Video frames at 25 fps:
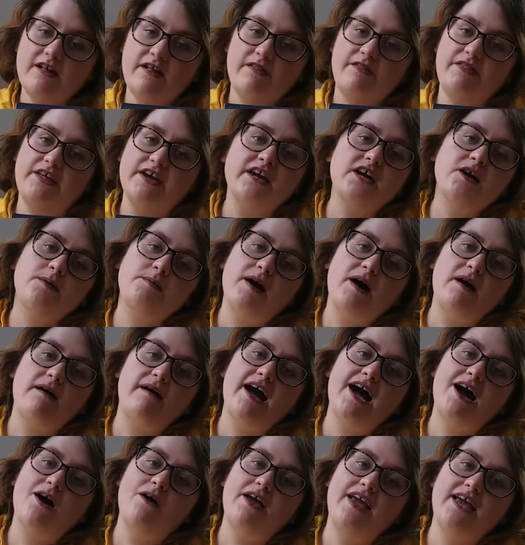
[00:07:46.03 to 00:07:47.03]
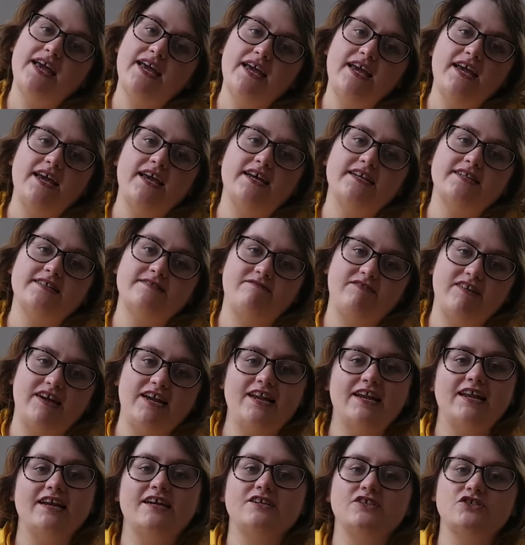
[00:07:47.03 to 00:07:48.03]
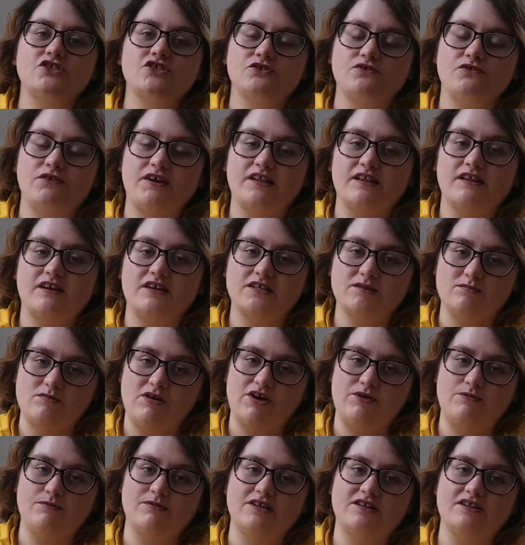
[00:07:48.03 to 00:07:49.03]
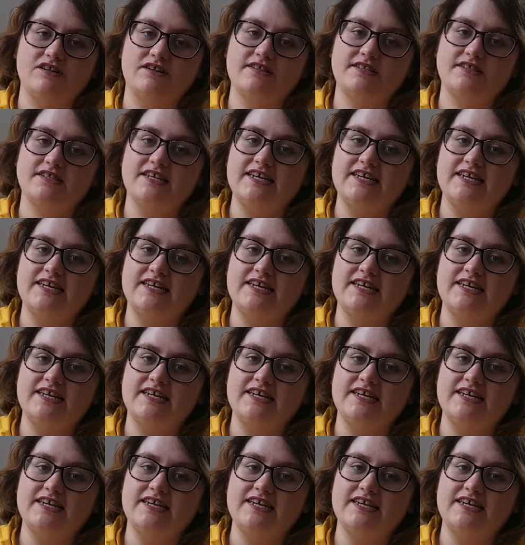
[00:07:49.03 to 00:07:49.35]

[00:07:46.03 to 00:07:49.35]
Think about how he is feeling during those moments.